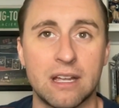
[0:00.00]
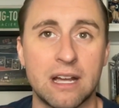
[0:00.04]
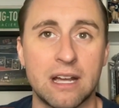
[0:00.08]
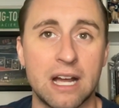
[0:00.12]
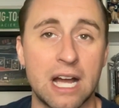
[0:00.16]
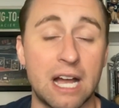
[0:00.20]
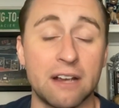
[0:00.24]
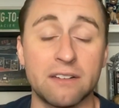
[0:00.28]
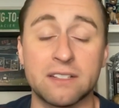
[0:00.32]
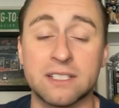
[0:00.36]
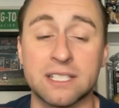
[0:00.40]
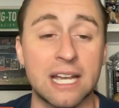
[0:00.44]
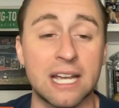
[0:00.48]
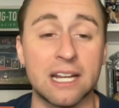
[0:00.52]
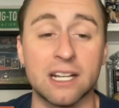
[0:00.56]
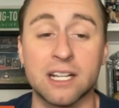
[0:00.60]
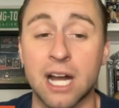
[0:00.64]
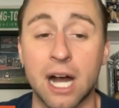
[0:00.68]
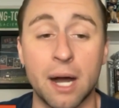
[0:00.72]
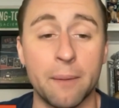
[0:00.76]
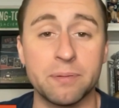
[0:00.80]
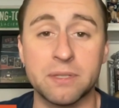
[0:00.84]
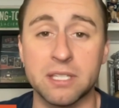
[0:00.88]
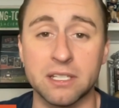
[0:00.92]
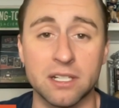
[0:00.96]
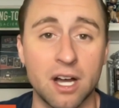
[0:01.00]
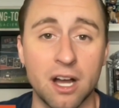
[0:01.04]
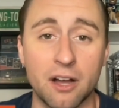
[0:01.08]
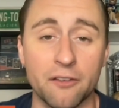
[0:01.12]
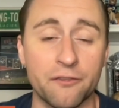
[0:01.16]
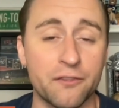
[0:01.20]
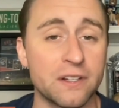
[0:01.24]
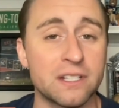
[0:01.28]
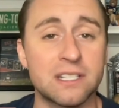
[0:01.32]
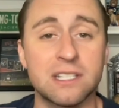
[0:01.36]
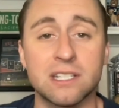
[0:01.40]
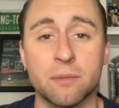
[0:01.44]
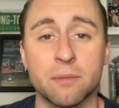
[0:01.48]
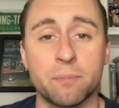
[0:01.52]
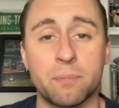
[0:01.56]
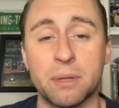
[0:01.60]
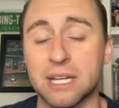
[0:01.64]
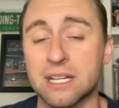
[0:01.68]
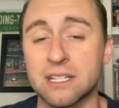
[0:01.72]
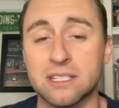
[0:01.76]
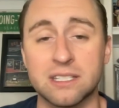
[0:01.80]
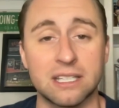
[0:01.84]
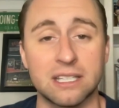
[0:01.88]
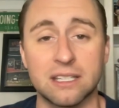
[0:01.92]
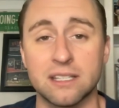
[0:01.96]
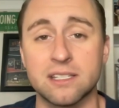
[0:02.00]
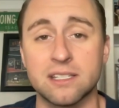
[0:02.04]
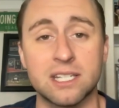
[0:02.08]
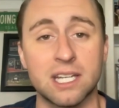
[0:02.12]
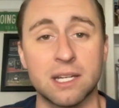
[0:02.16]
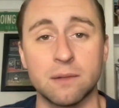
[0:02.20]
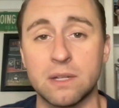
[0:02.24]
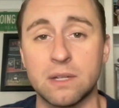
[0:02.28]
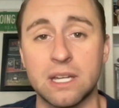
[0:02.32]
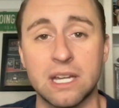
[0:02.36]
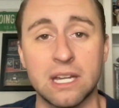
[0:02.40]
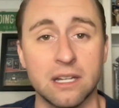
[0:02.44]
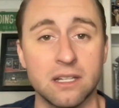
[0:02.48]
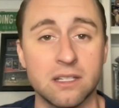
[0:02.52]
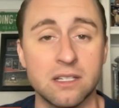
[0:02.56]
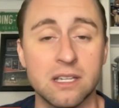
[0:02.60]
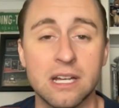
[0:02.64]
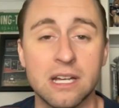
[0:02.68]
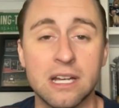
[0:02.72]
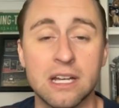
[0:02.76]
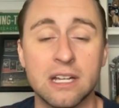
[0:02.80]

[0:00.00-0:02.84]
I've said competent offense is the biggest thing this team needs